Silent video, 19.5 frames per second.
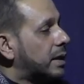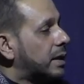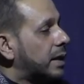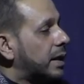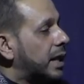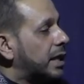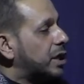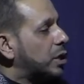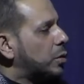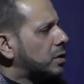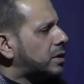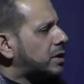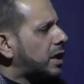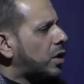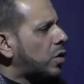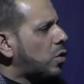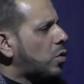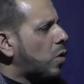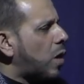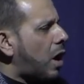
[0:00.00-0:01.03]
And you will say,
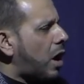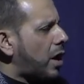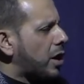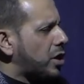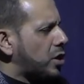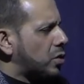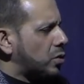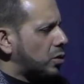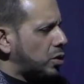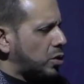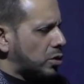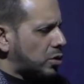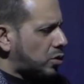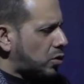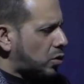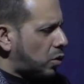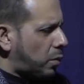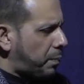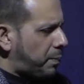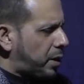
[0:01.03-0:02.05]
who are you? You're
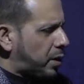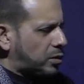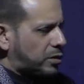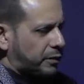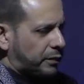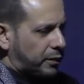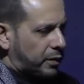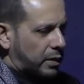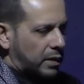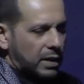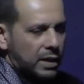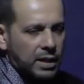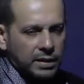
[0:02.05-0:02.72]
so beautiful.